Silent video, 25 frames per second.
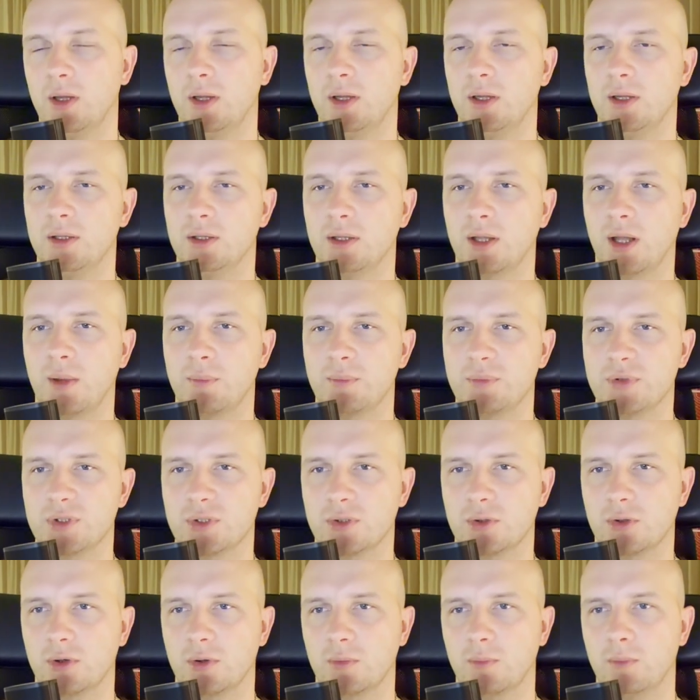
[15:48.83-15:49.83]
in App
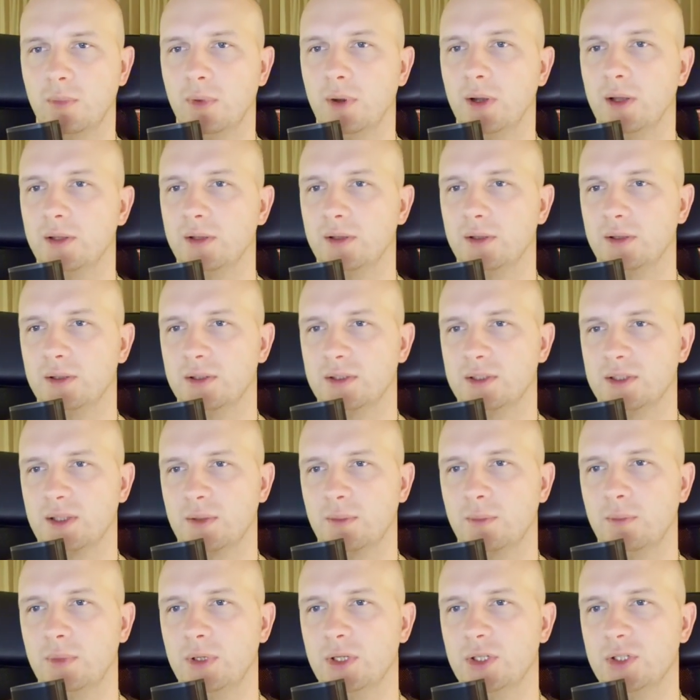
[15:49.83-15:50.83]
Store, but
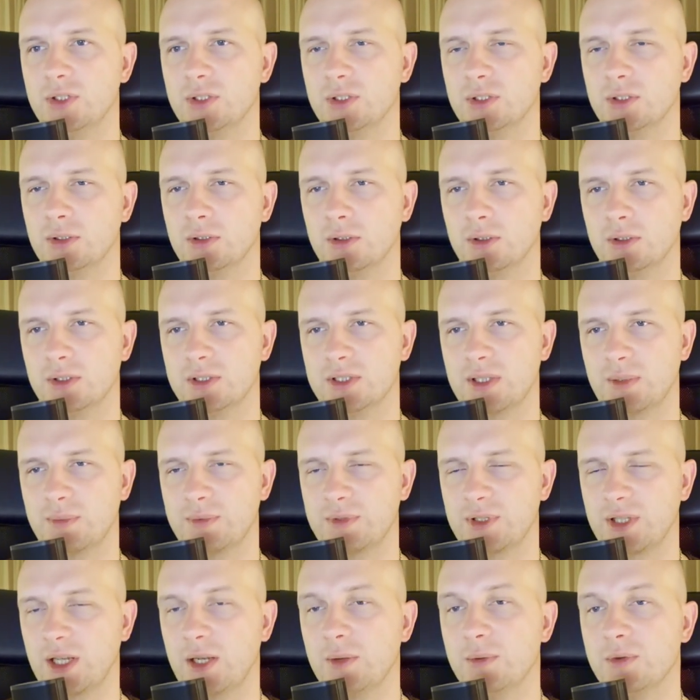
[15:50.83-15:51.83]

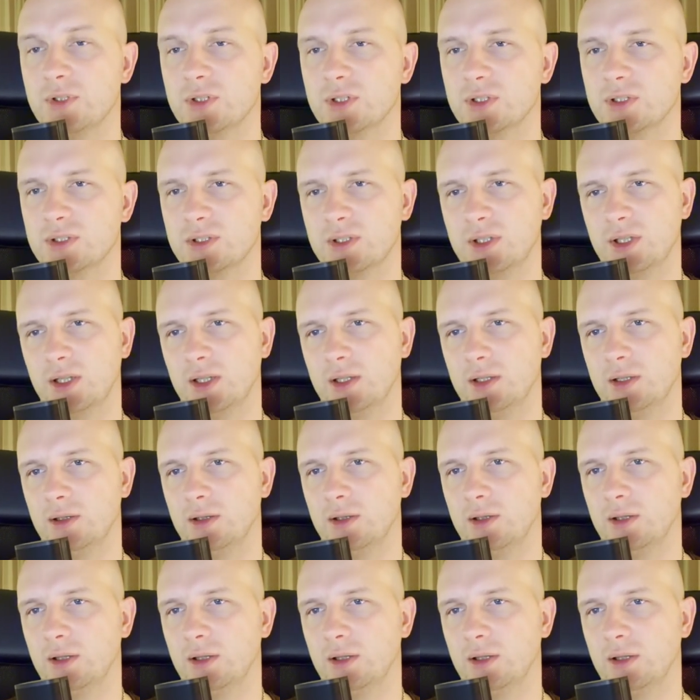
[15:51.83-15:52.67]
subscription and